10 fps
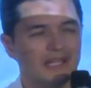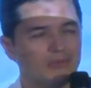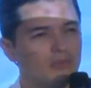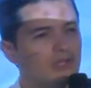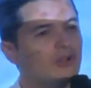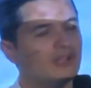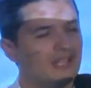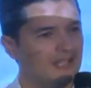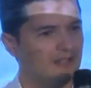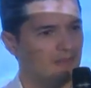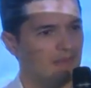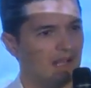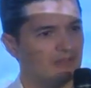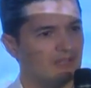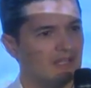that we all care
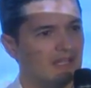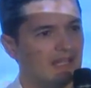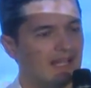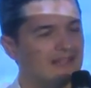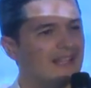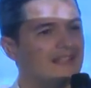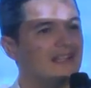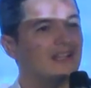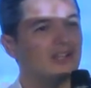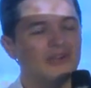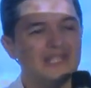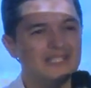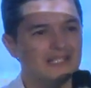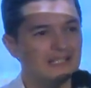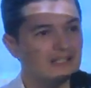about and that they are
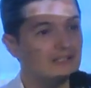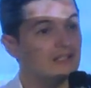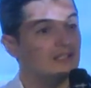critical